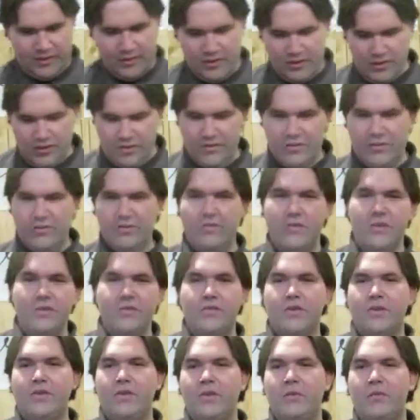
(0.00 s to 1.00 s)
Jesus
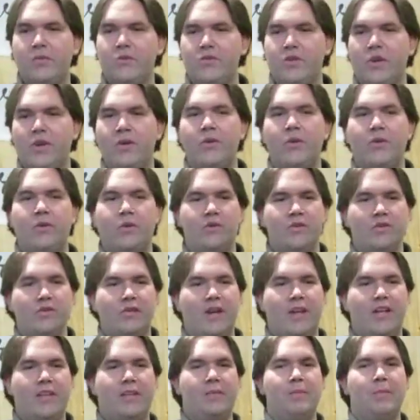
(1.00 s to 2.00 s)
physically was younger than
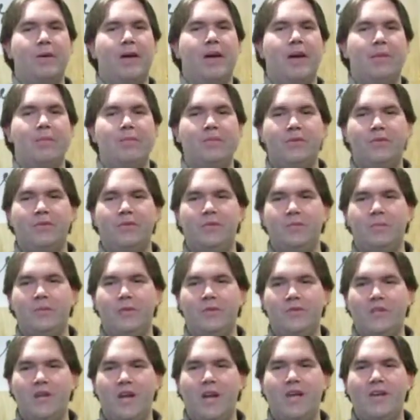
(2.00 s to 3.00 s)
John the Baptist,
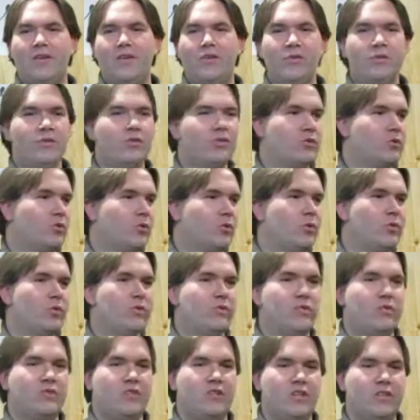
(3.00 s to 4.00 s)
but John knew the truth.
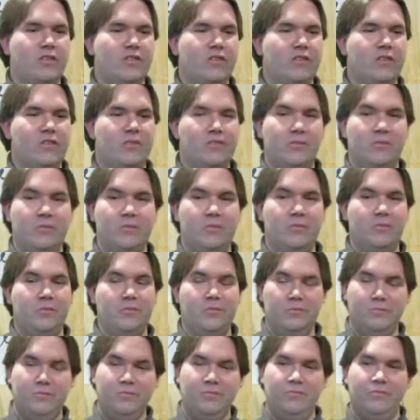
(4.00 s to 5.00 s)
Jesus
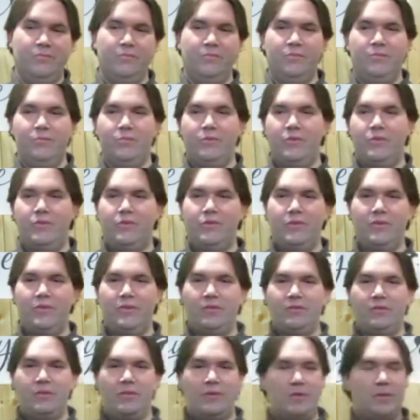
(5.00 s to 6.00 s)
was
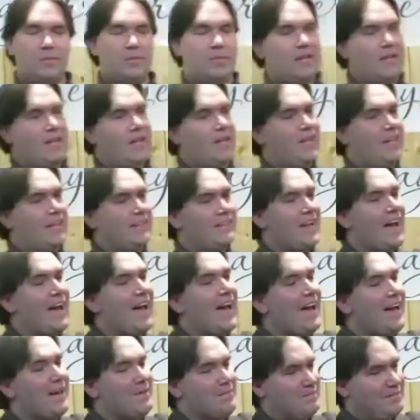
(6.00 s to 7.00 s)
from the beginning of
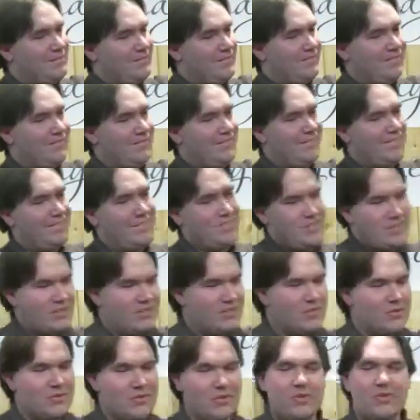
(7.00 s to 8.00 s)
time.
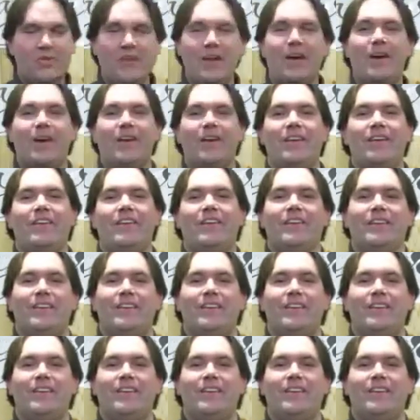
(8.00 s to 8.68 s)
Jesus was there.